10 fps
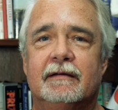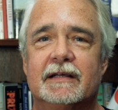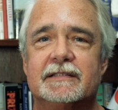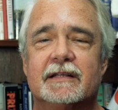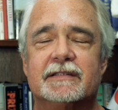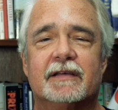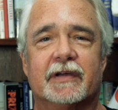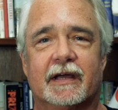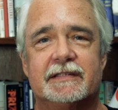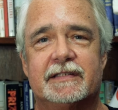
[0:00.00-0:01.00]
That's not
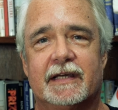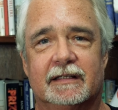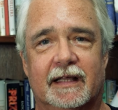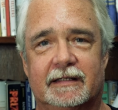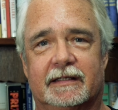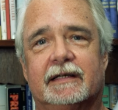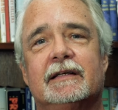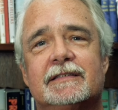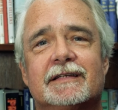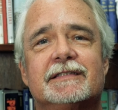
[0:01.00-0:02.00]
something I say lightly.
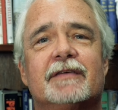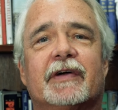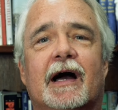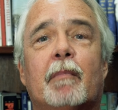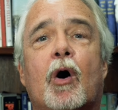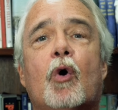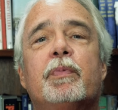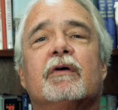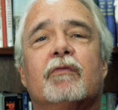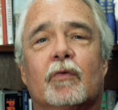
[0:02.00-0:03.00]
It's not something I'm
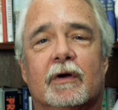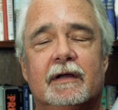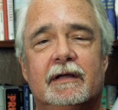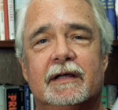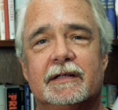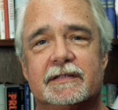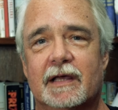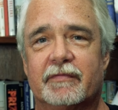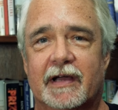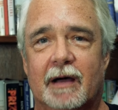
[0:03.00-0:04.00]
hoping for. It's
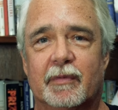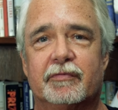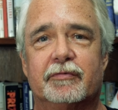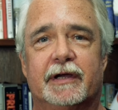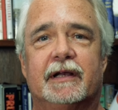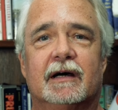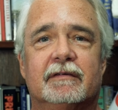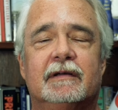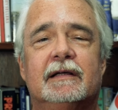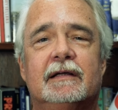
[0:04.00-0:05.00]
something I'm afraid
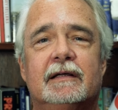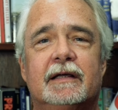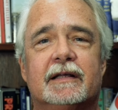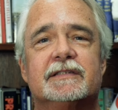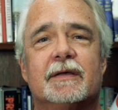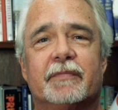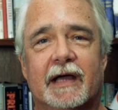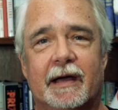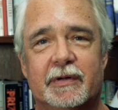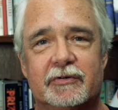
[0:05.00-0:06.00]
of. And it's
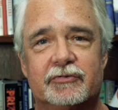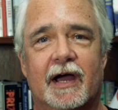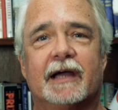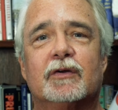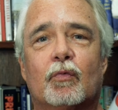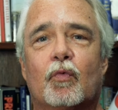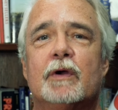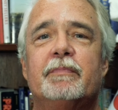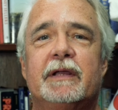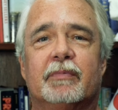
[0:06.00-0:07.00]
something I've been trying to
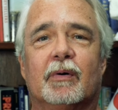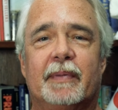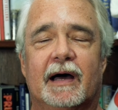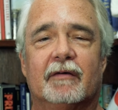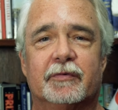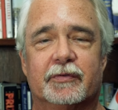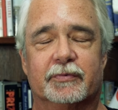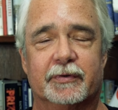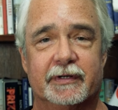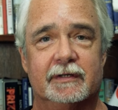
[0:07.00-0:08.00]
warn people about for
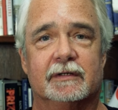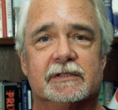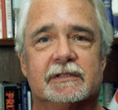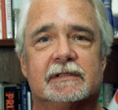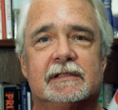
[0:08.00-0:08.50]
3 years.